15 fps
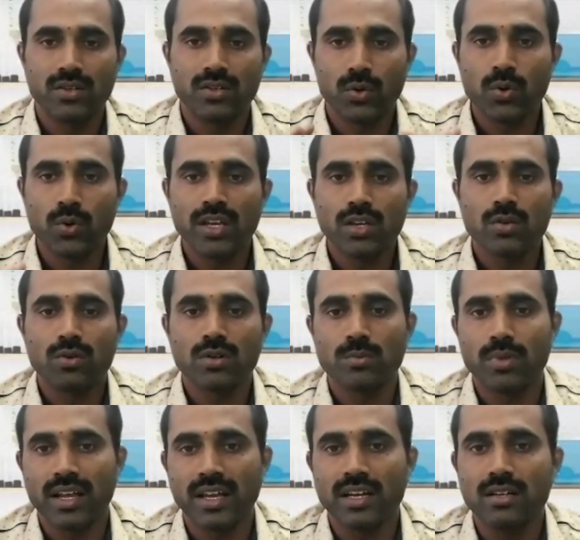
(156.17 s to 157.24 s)
tuning your
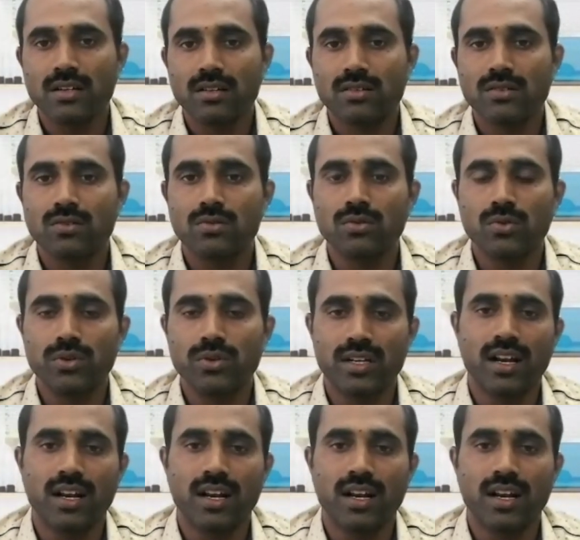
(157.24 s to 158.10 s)
brain to do it.